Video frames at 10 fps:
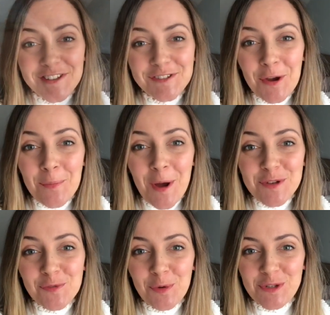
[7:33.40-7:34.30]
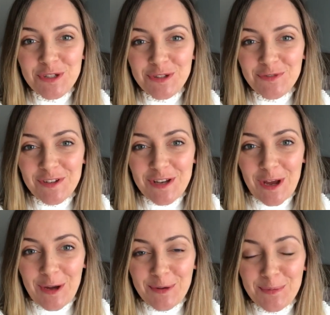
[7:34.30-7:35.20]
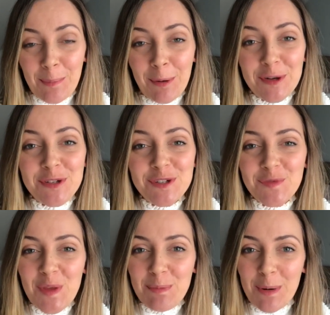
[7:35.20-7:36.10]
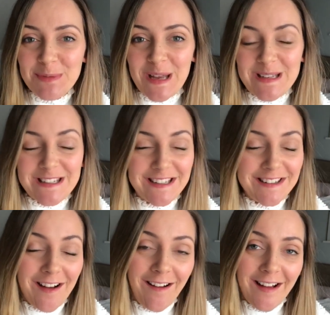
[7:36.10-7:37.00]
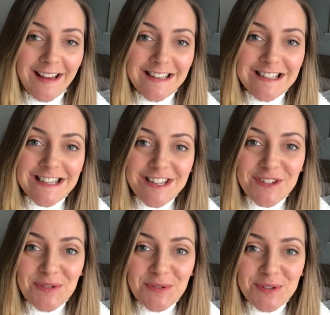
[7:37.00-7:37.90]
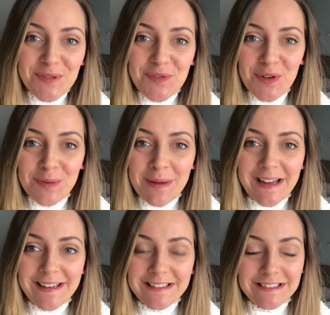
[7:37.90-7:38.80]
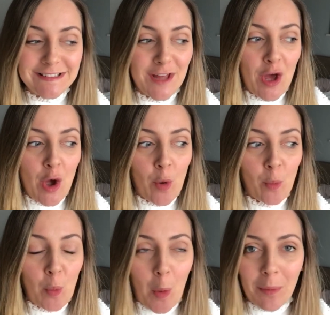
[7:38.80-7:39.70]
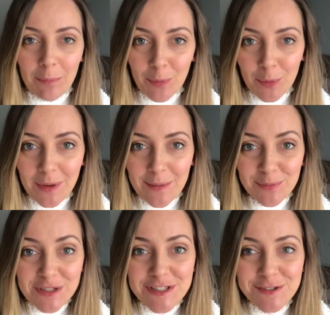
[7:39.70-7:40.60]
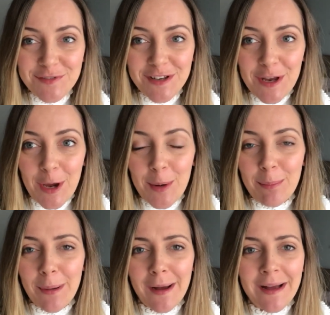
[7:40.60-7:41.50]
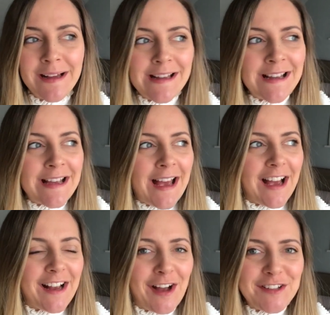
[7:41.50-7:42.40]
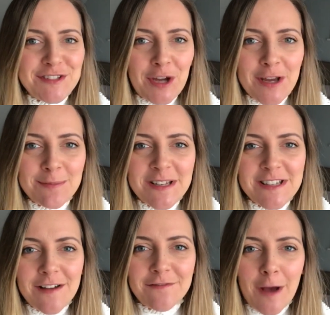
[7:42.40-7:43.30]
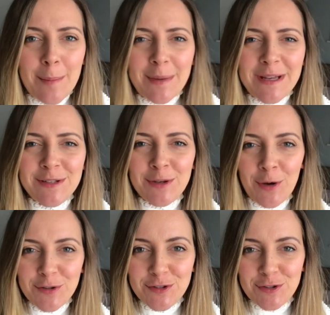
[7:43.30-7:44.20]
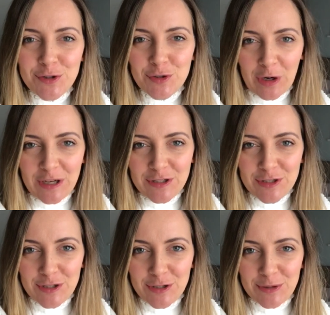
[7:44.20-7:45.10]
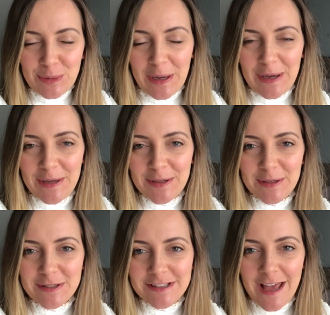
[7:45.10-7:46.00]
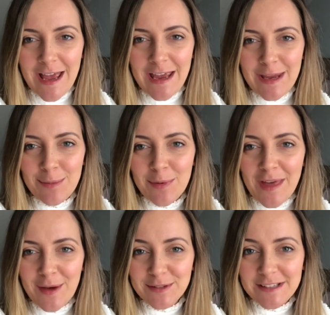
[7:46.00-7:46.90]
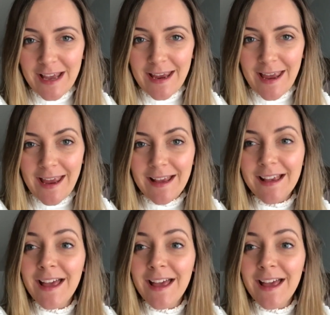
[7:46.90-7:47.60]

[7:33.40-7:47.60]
you so much for watching the video. Apologies for the abrupt ending. I did also film a little what we bought in Bristol video, but I kind of tied myself up in knots trying to say without saying